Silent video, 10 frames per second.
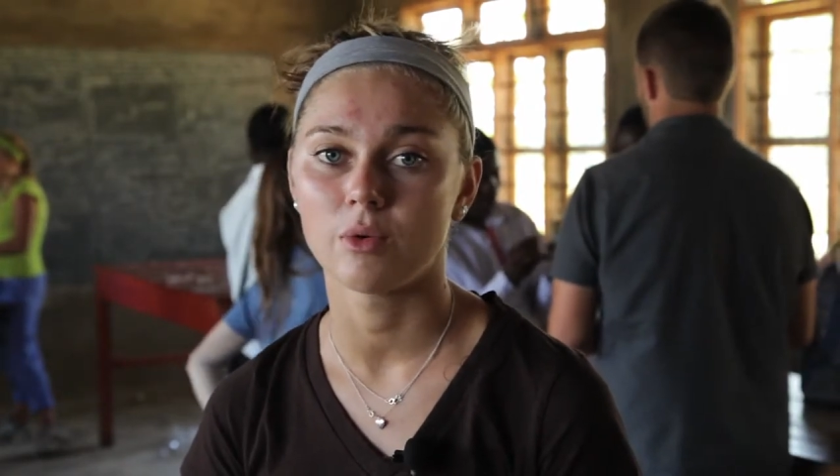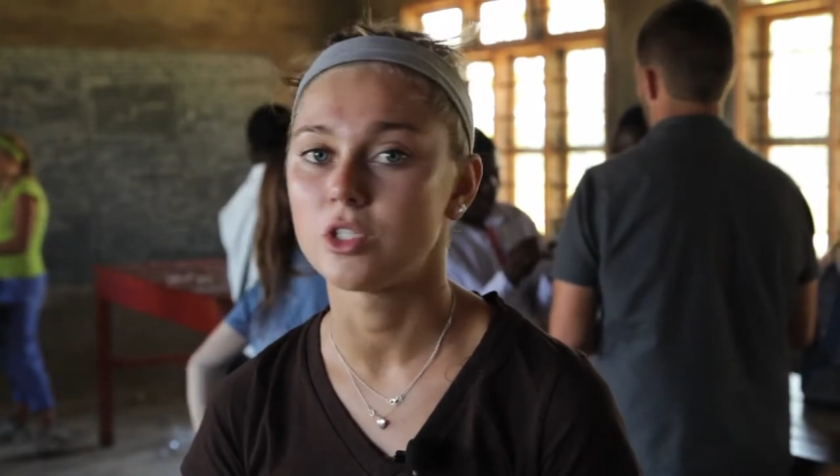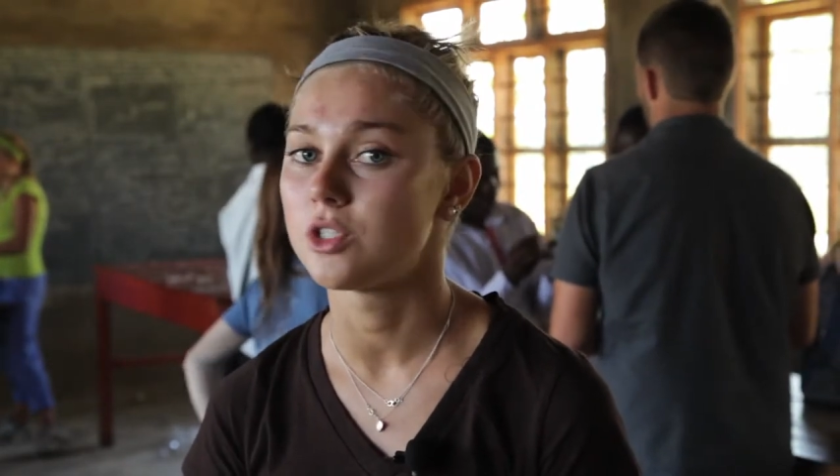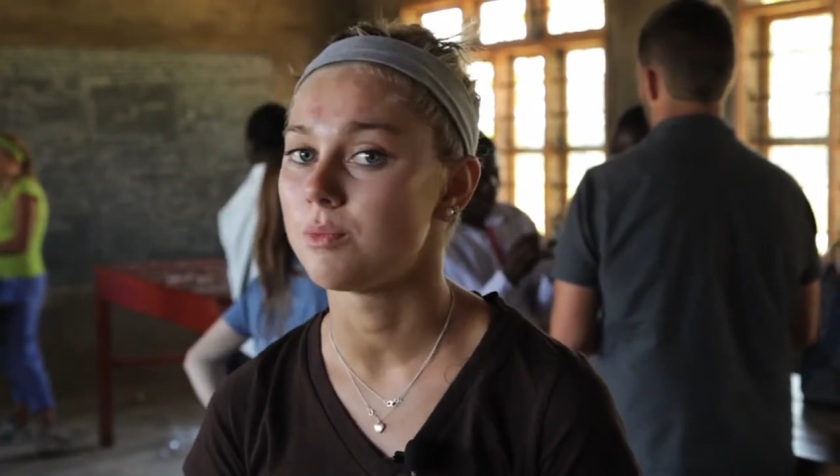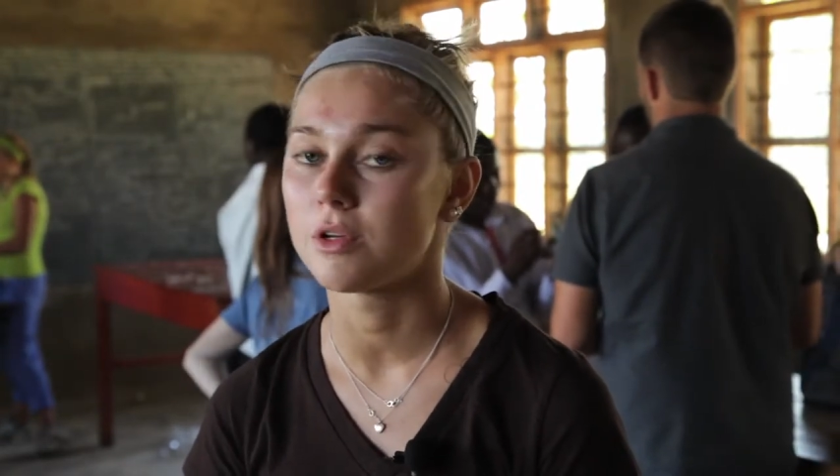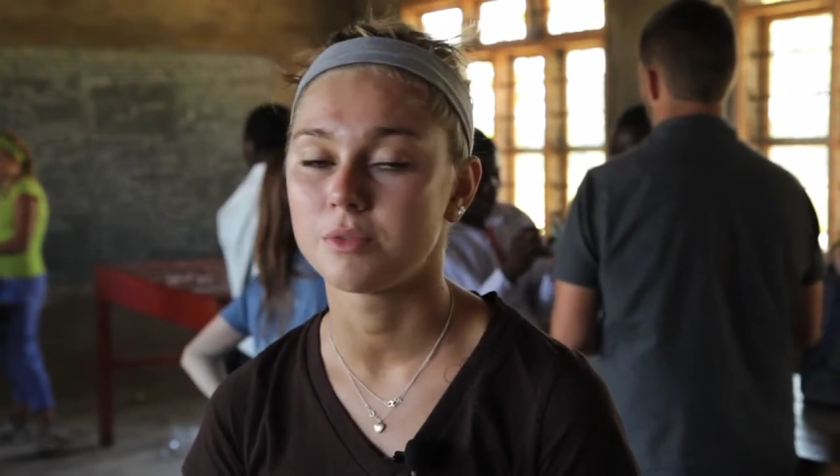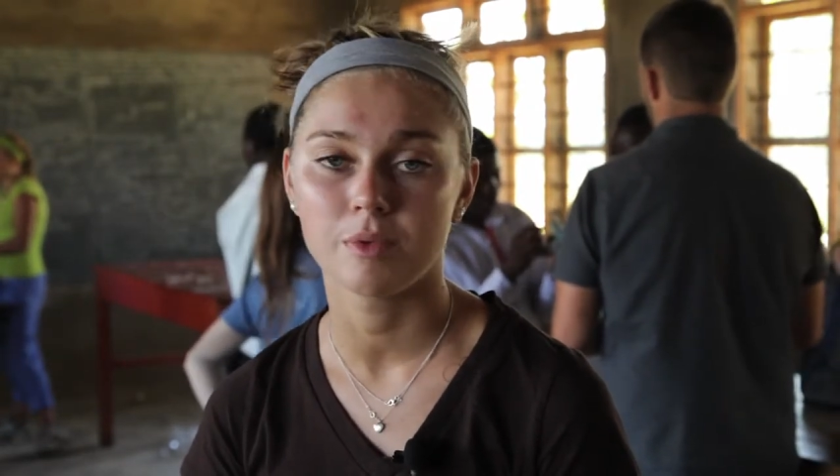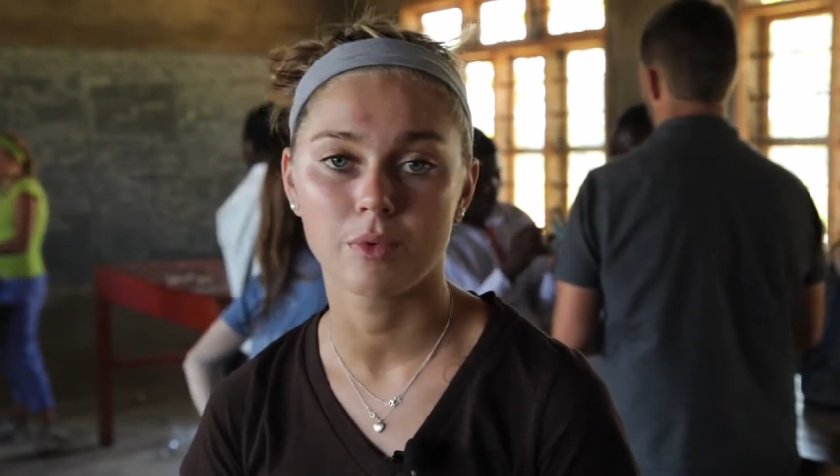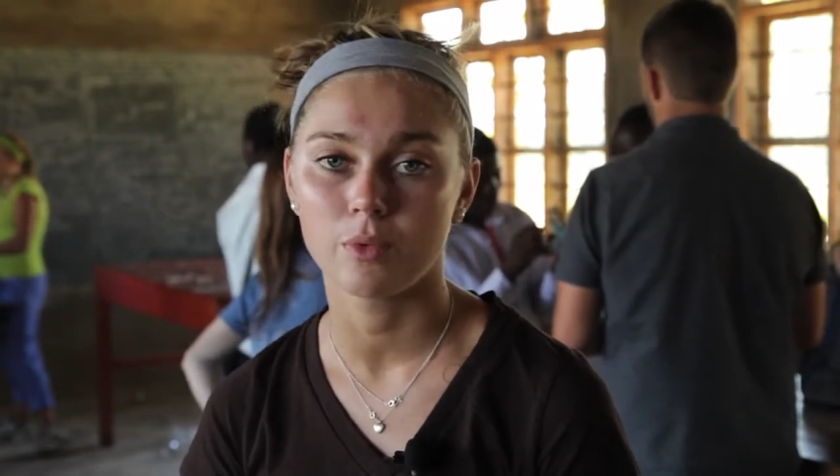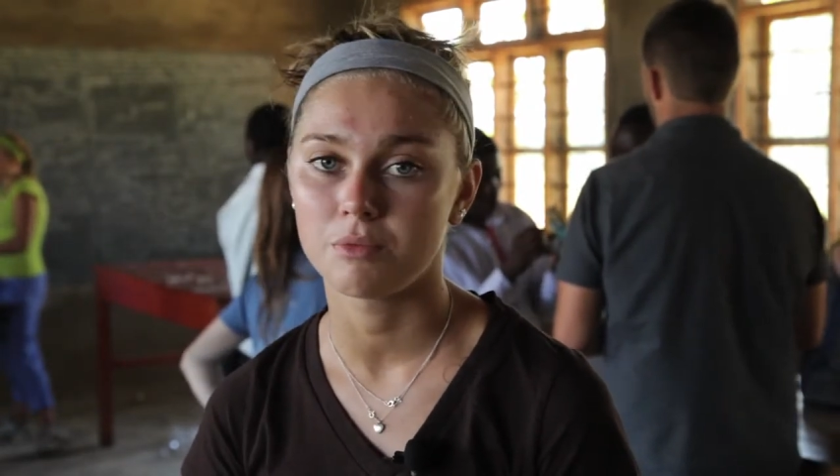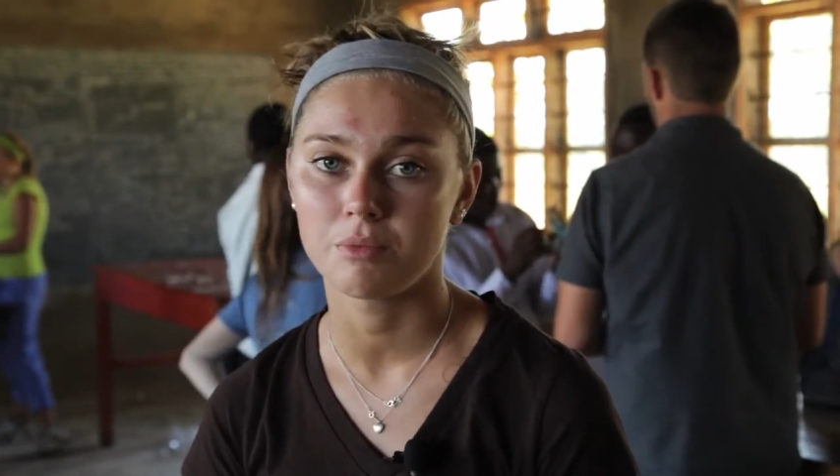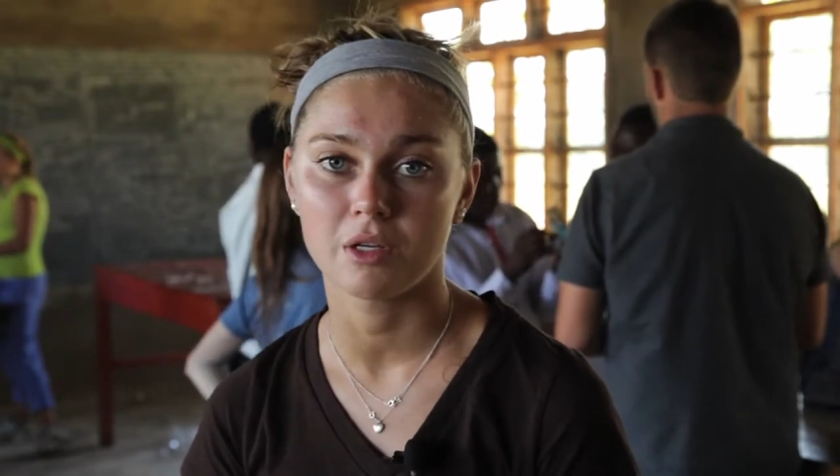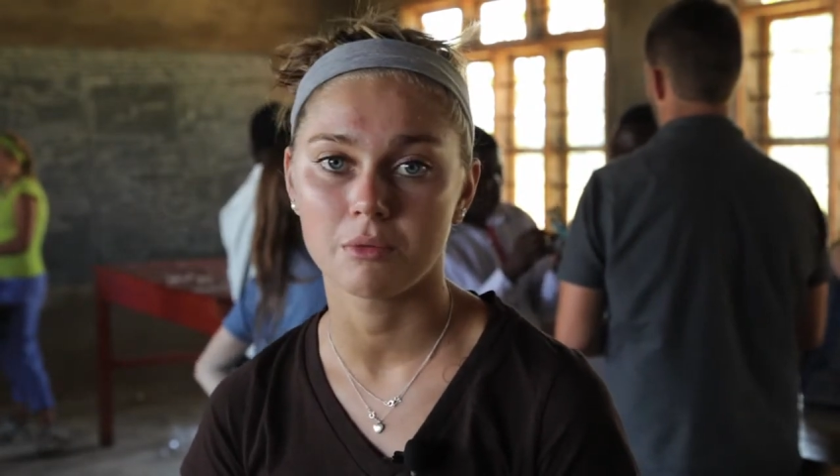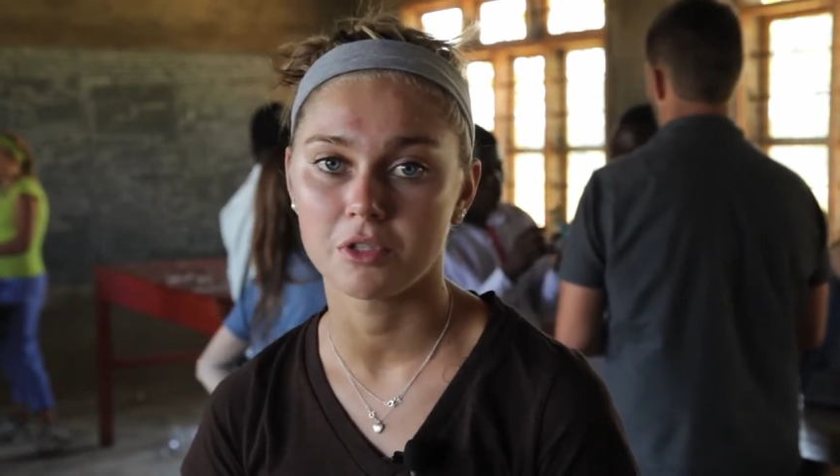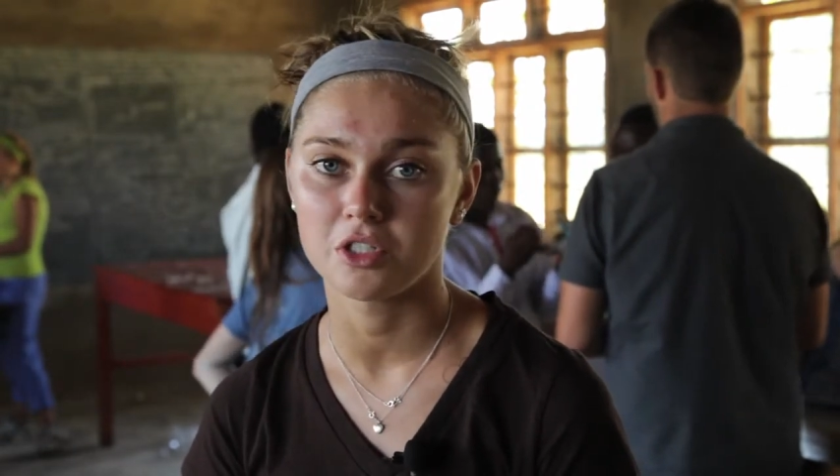which most people wouldn't be
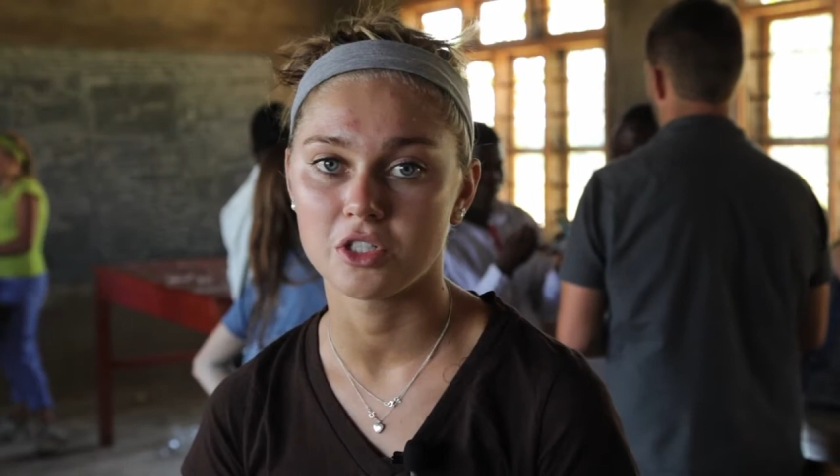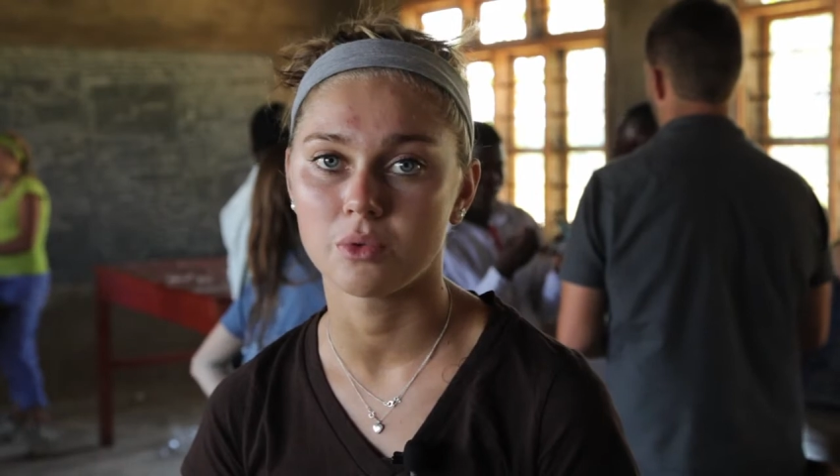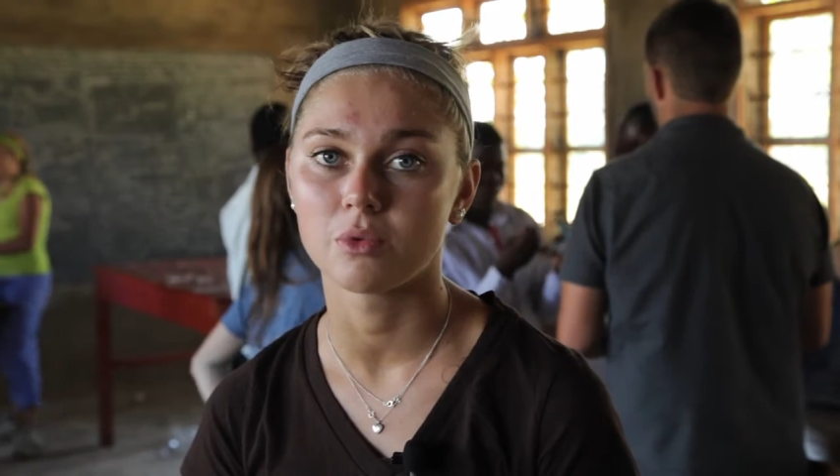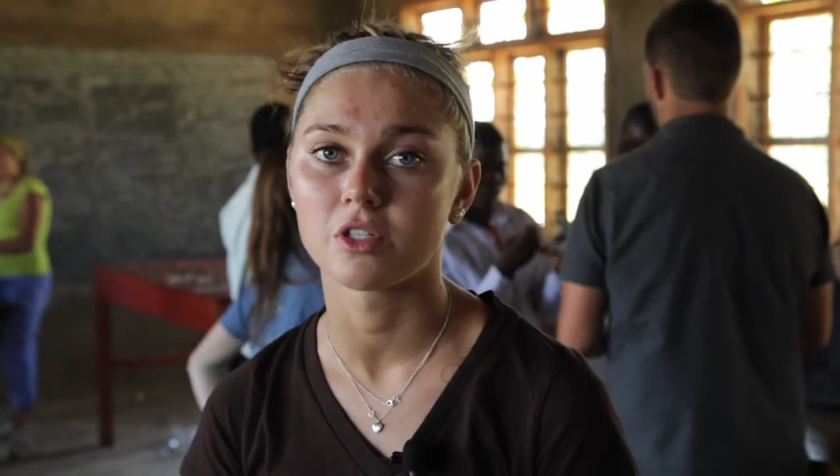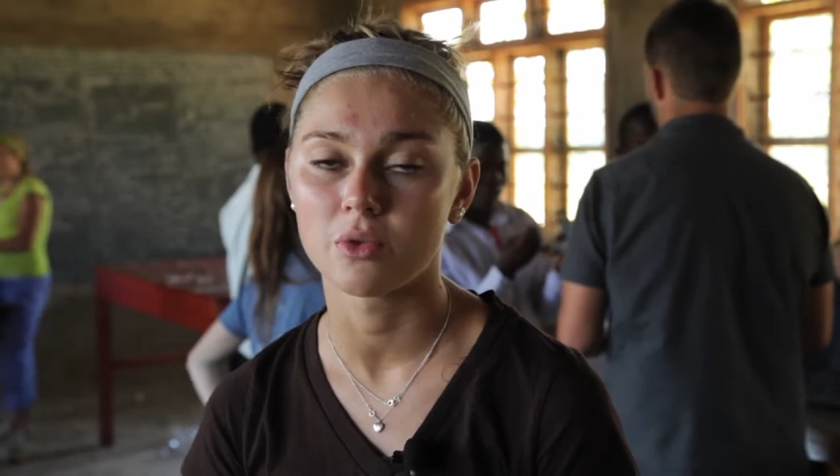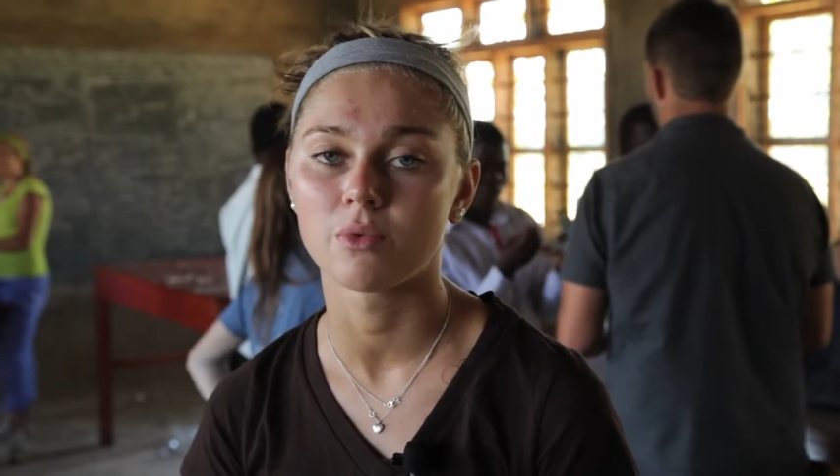able to do, was, the,